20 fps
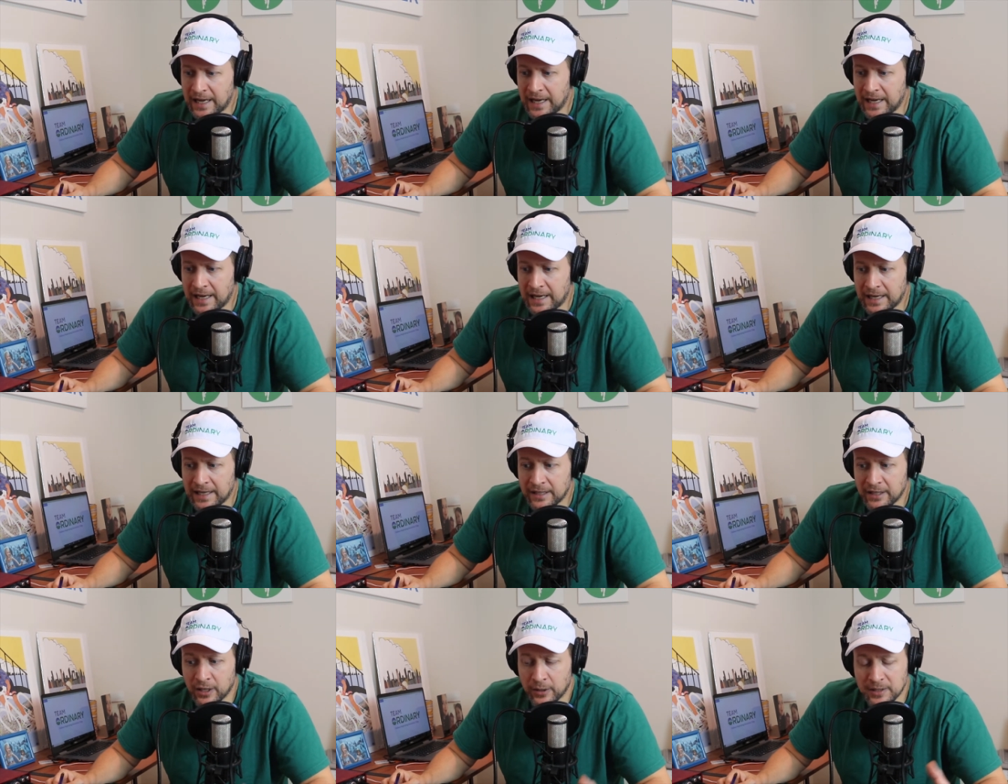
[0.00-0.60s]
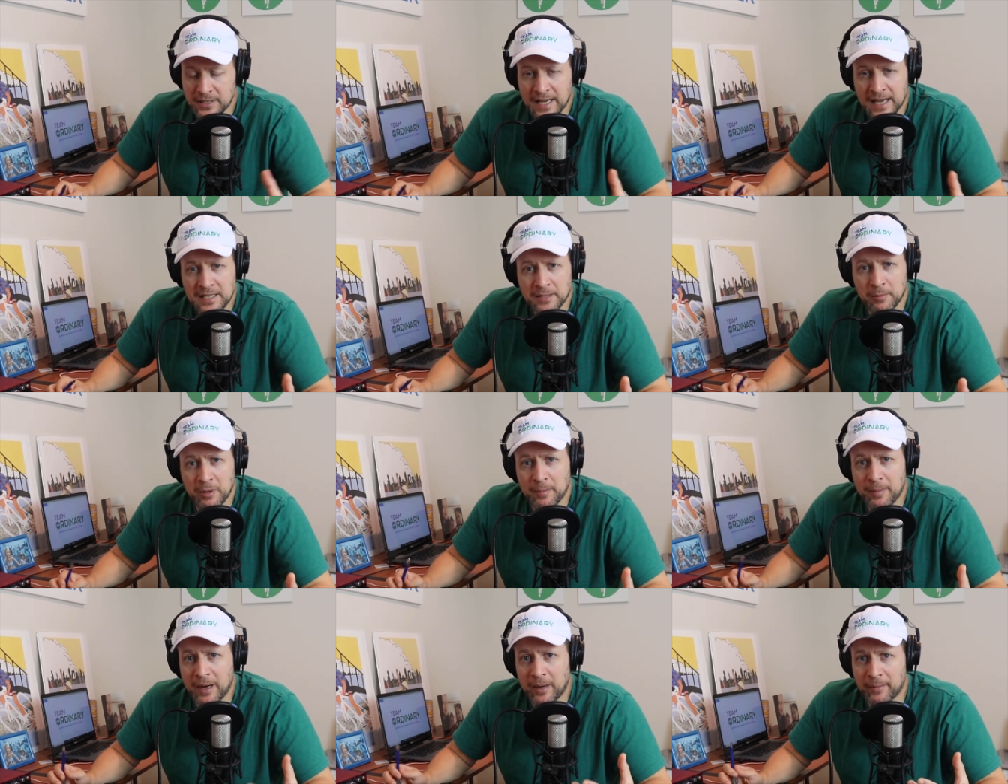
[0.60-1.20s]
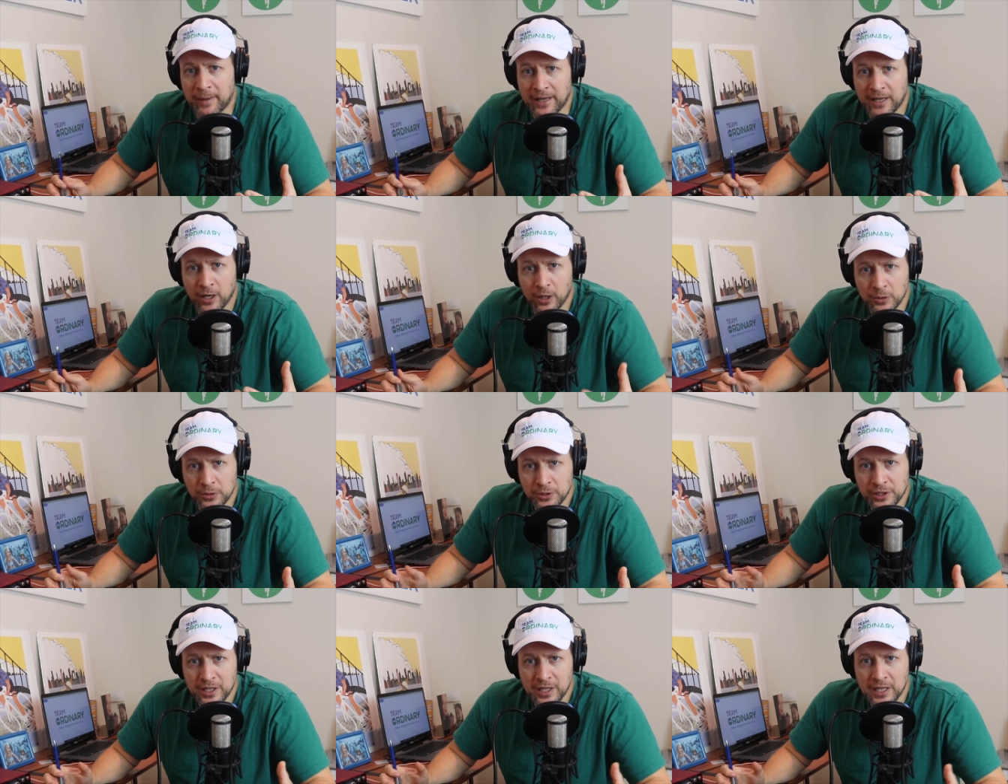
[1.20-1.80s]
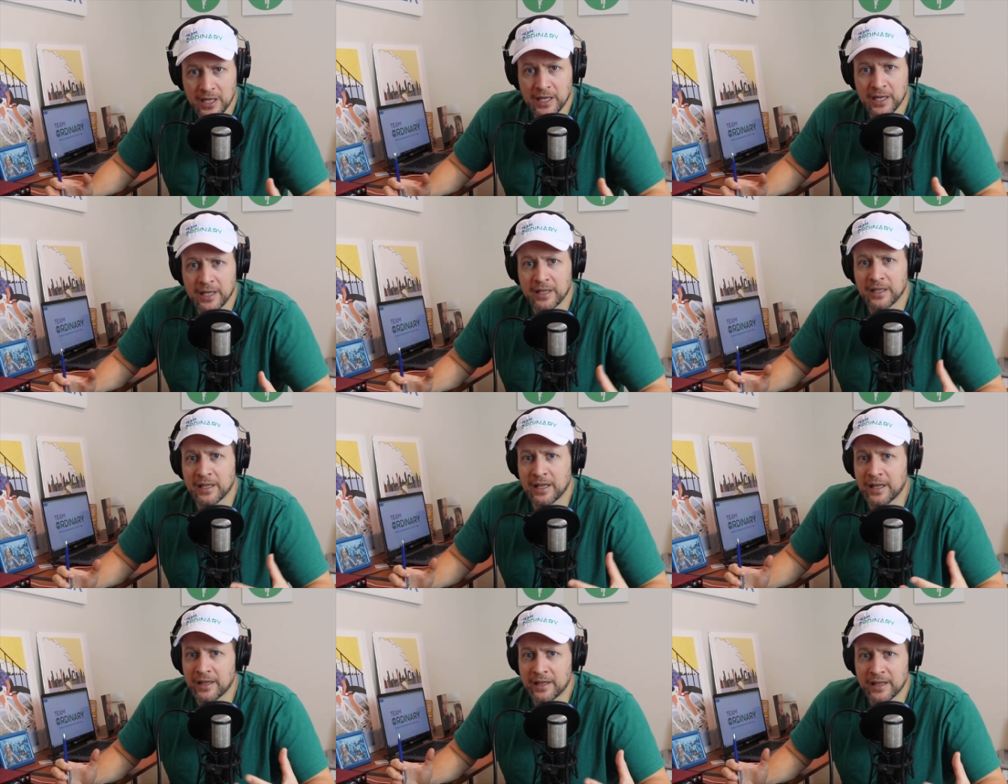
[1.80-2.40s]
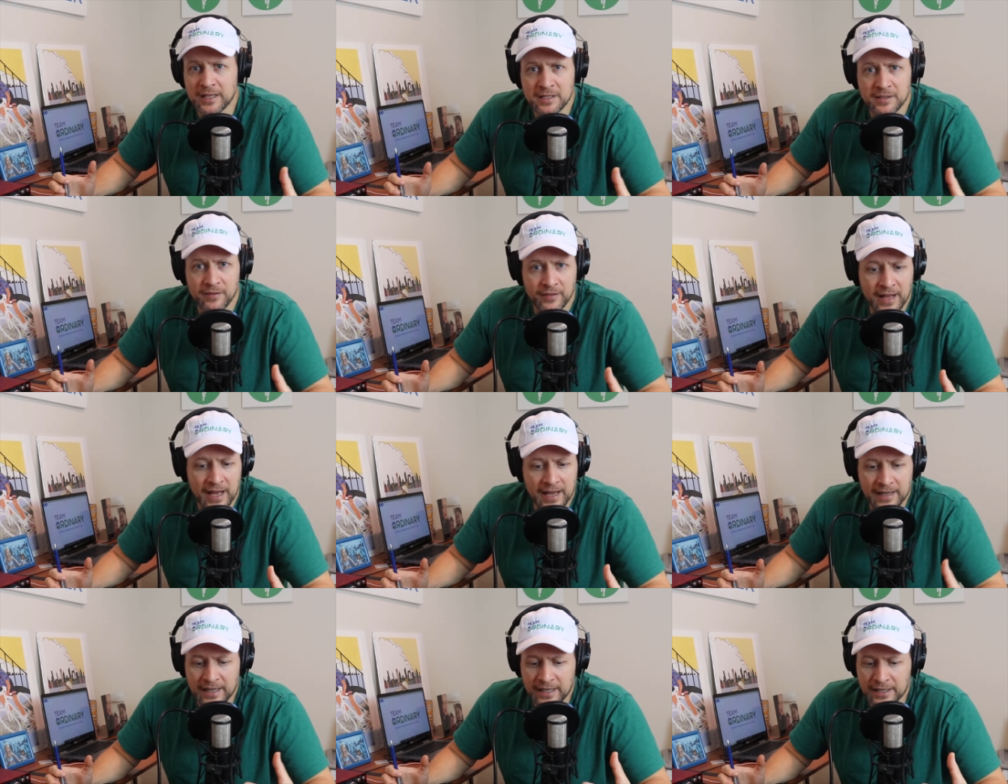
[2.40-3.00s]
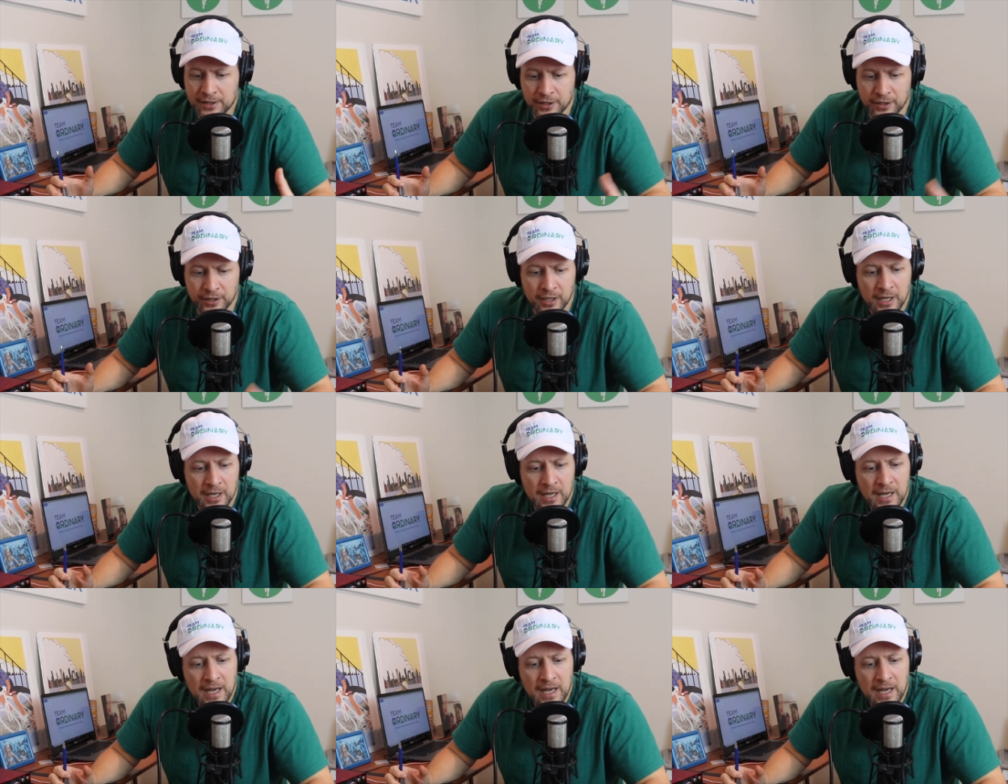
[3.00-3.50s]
And, you know, he's asking me about my coaching and things of that nature.